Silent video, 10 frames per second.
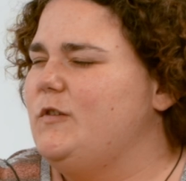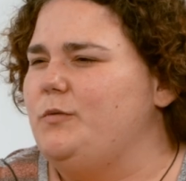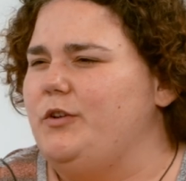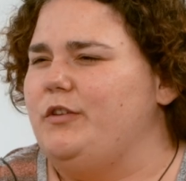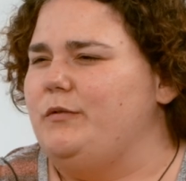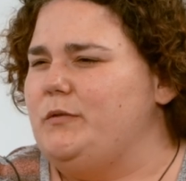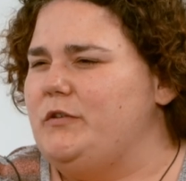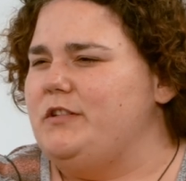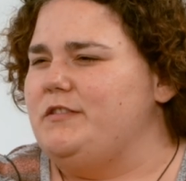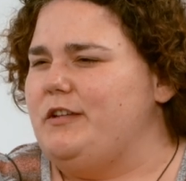What do you think,
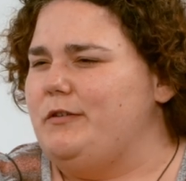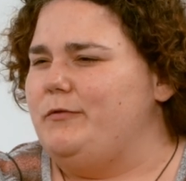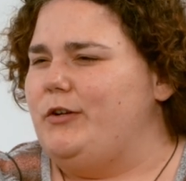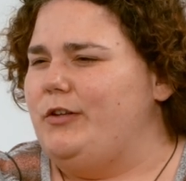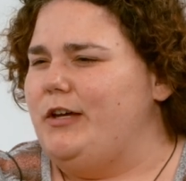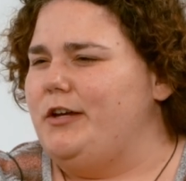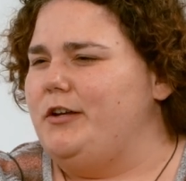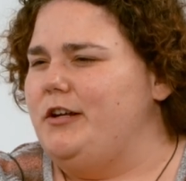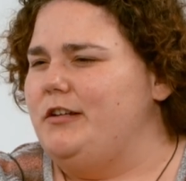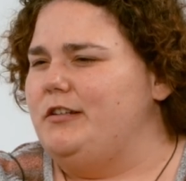Vivian? Is that fairly accurate?